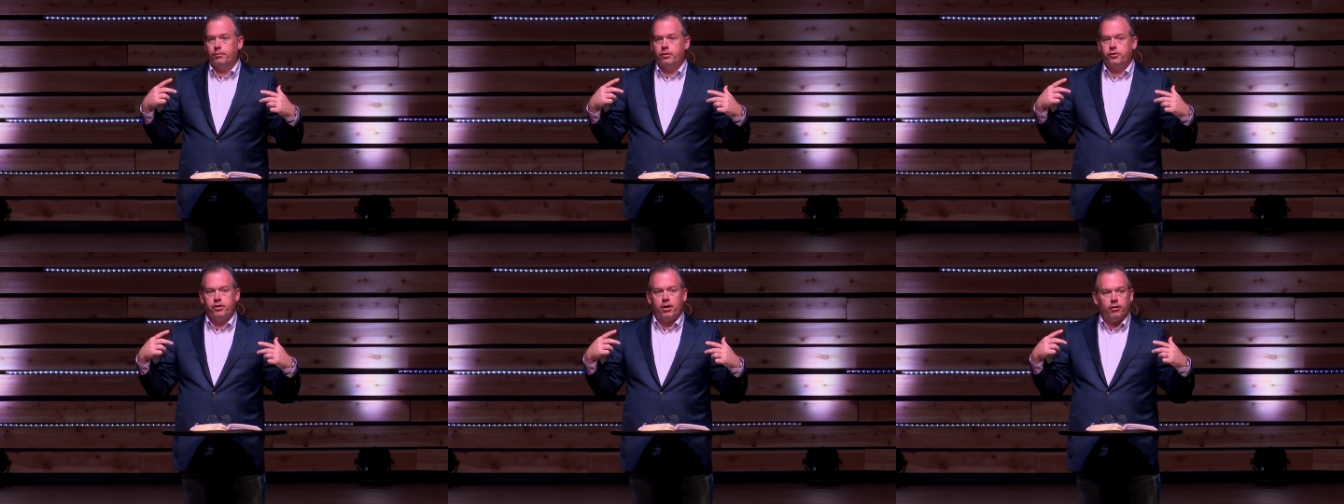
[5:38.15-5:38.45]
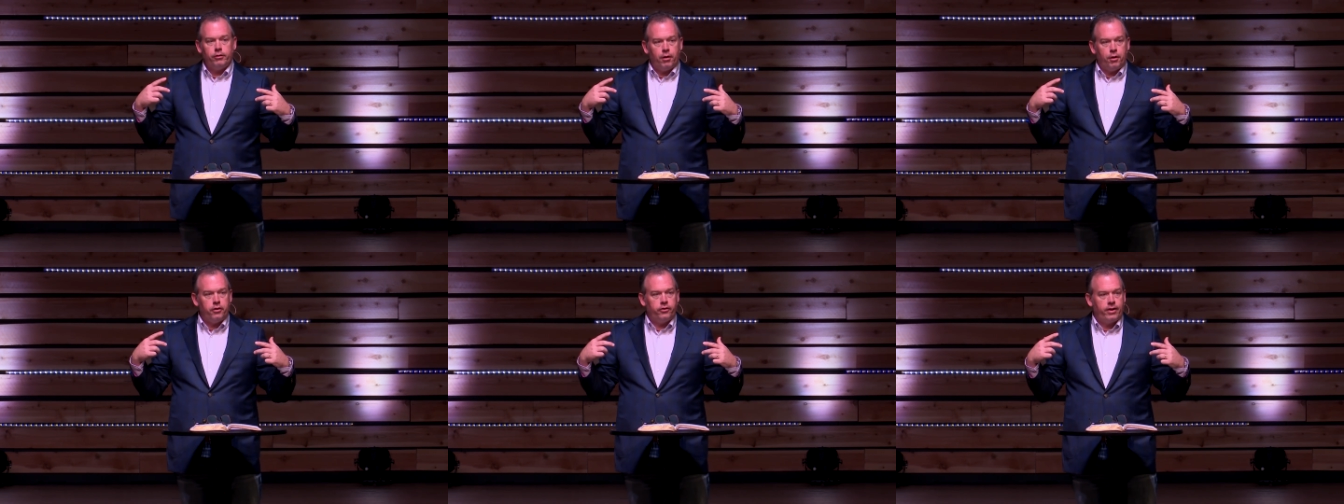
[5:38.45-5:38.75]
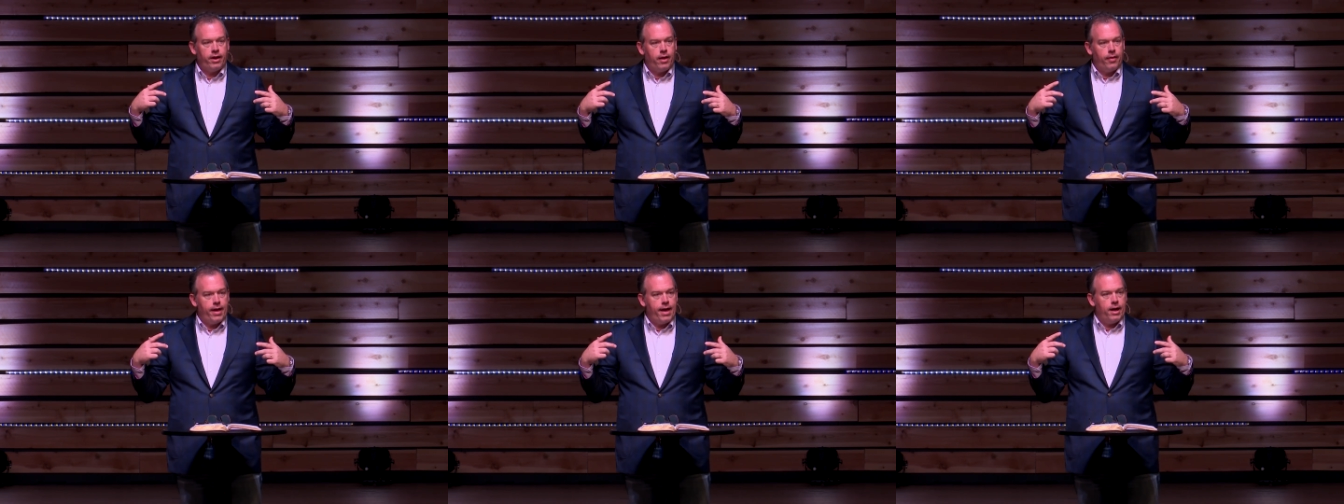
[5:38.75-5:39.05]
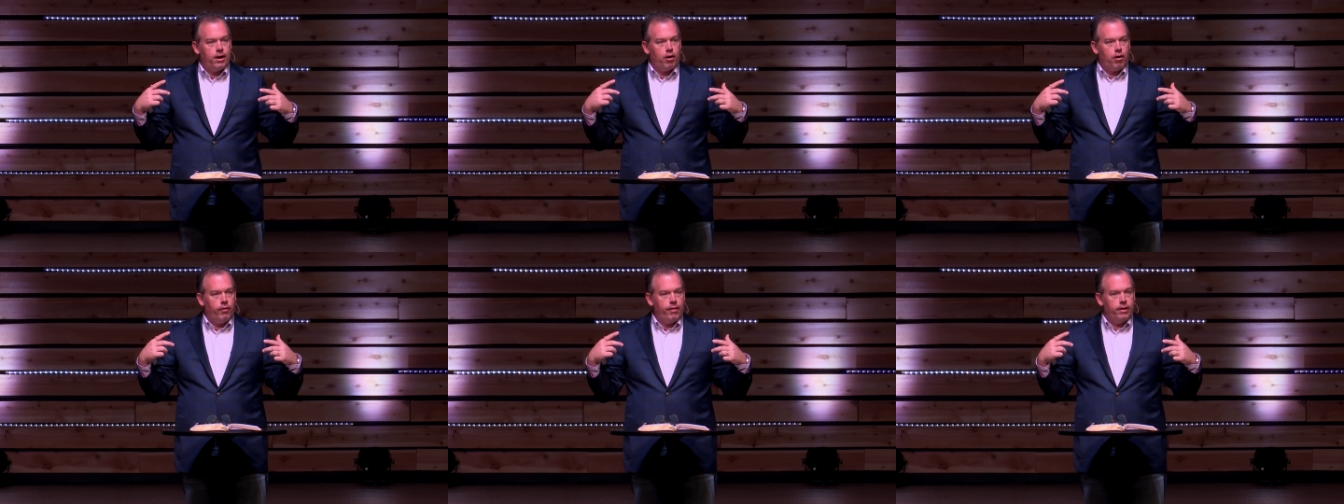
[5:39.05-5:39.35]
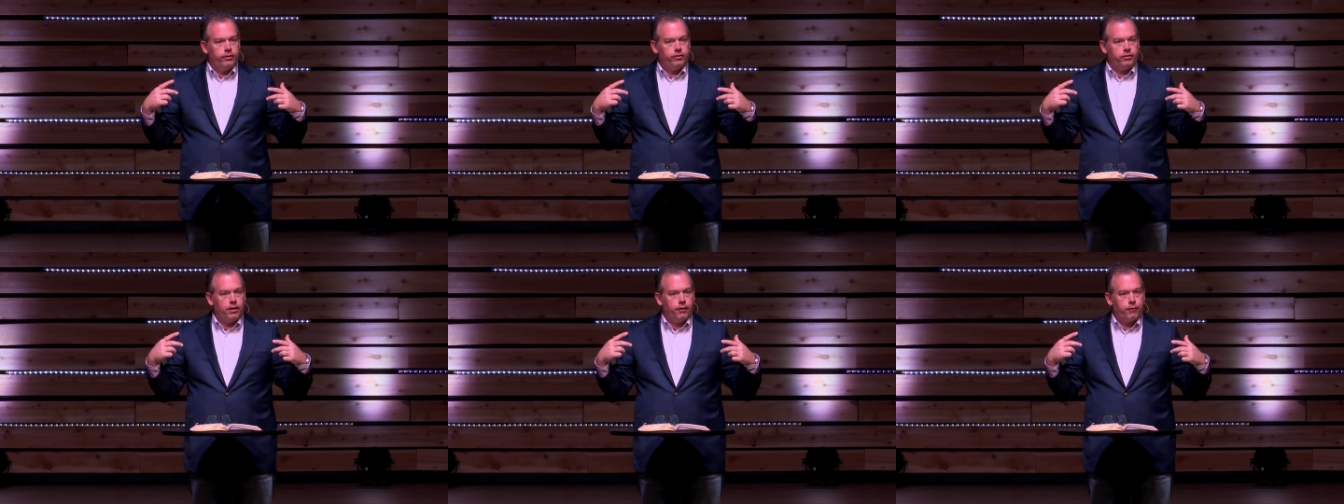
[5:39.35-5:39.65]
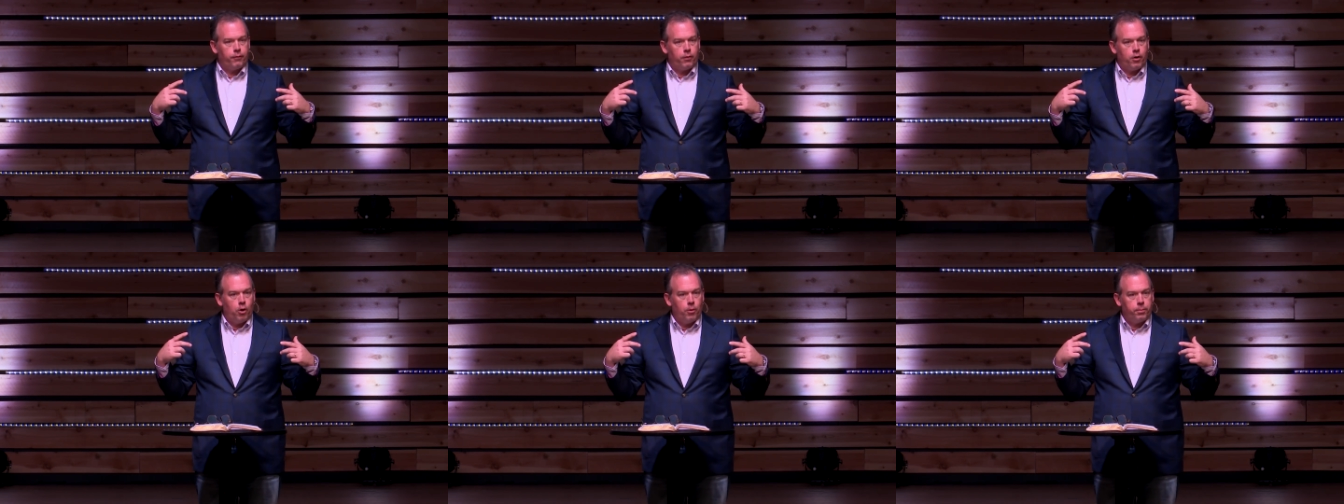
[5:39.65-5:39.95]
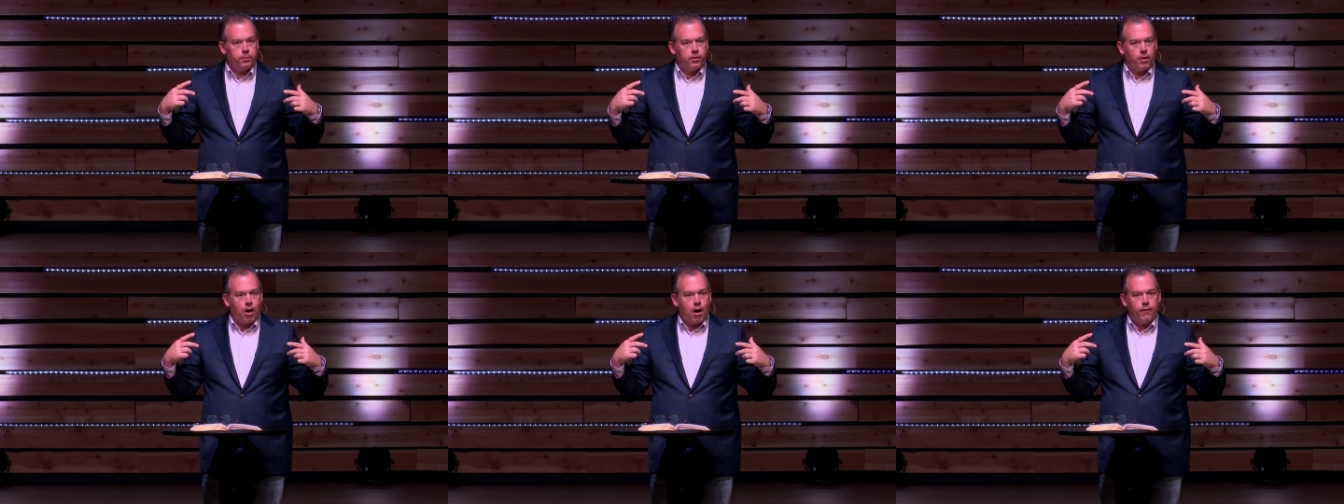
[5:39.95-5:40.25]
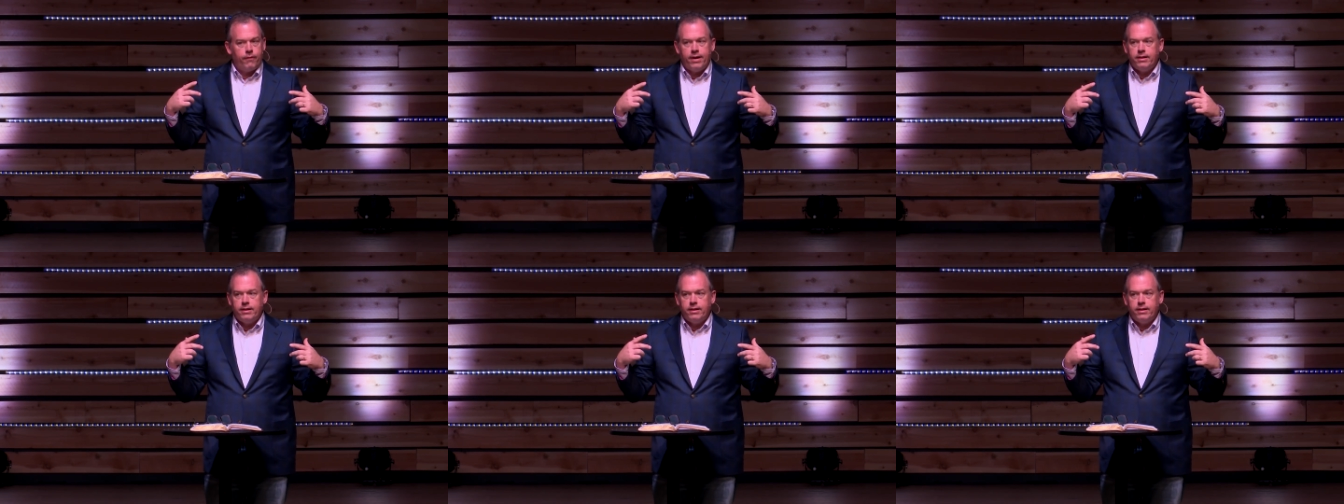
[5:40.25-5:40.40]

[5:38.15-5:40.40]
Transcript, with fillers: Did y'all notice how they had all that stuff roped off?